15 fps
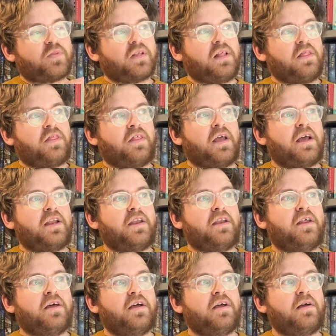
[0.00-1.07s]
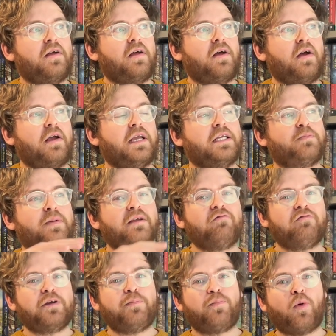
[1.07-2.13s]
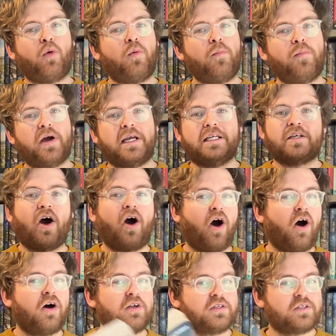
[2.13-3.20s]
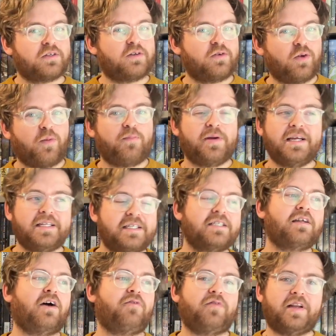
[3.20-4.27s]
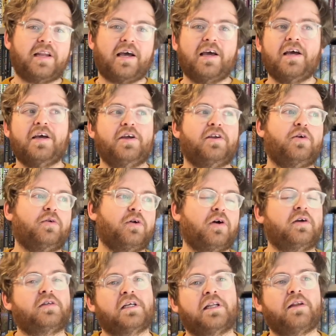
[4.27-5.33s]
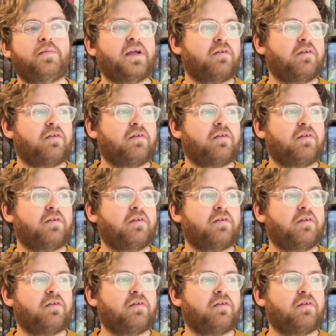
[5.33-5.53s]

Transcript: then he's being reborn, but his heart's not beating. I think that, I said in a bit